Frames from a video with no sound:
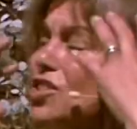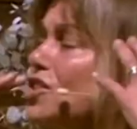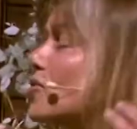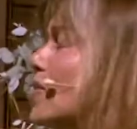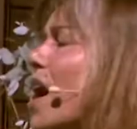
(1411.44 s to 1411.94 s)

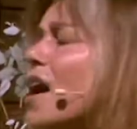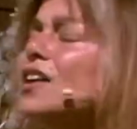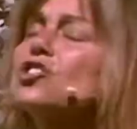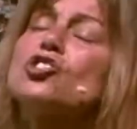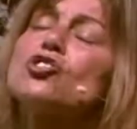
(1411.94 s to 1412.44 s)
just
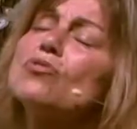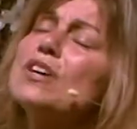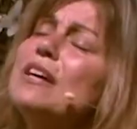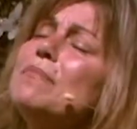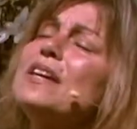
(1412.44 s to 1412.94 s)

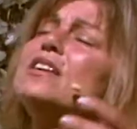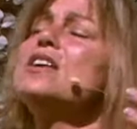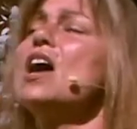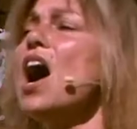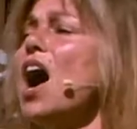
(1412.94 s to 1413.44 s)
screaming,
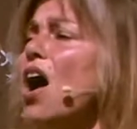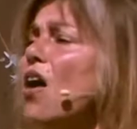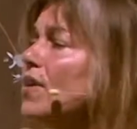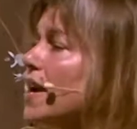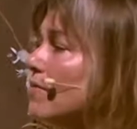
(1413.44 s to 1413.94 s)

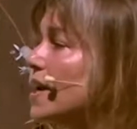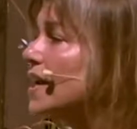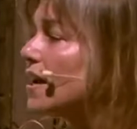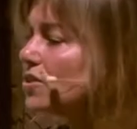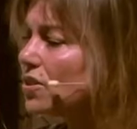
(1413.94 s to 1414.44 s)
no, and I
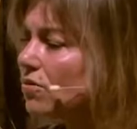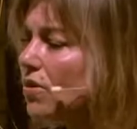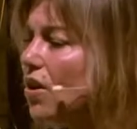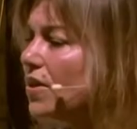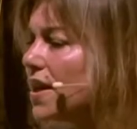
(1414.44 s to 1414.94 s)
ran out to the
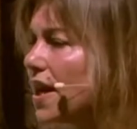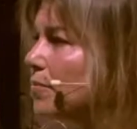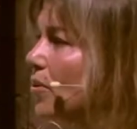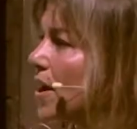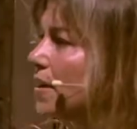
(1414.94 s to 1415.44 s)
road, and I
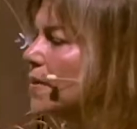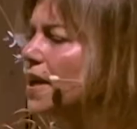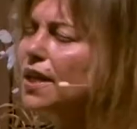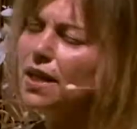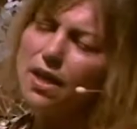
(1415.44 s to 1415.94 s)
brought him
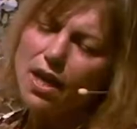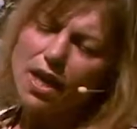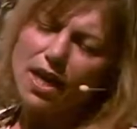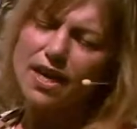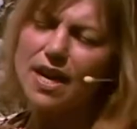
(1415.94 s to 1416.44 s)
in,
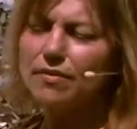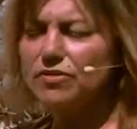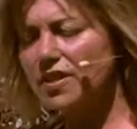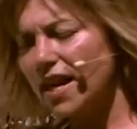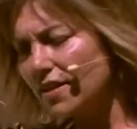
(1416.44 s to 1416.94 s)
and I
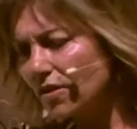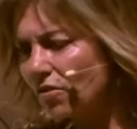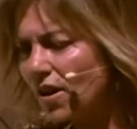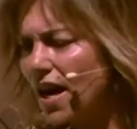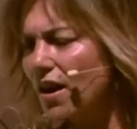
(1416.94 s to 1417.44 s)
was on the
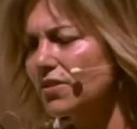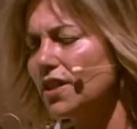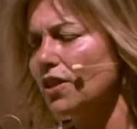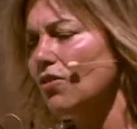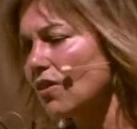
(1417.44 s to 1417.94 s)
ground
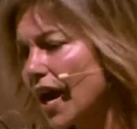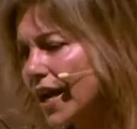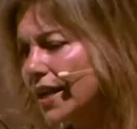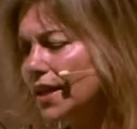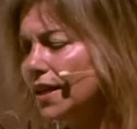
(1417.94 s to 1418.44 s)
and
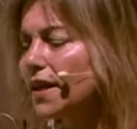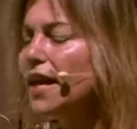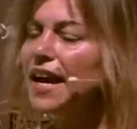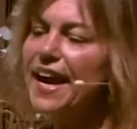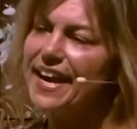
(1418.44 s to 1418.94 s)
crying,
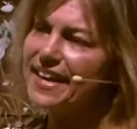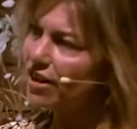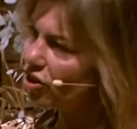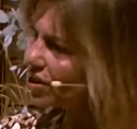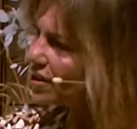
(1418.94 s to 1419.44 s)
and
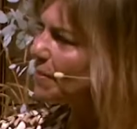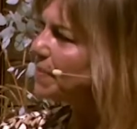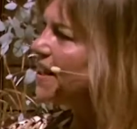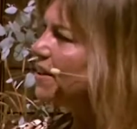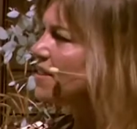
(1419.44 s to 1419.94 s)
I looked up,
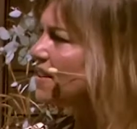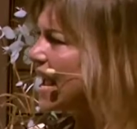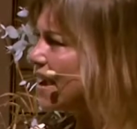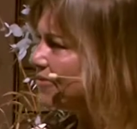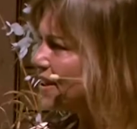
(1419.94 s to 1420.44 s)
and he was
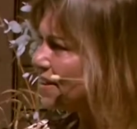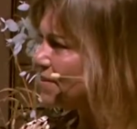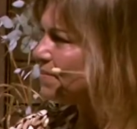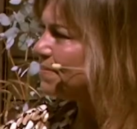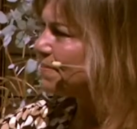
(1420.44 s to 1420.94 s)
laughing.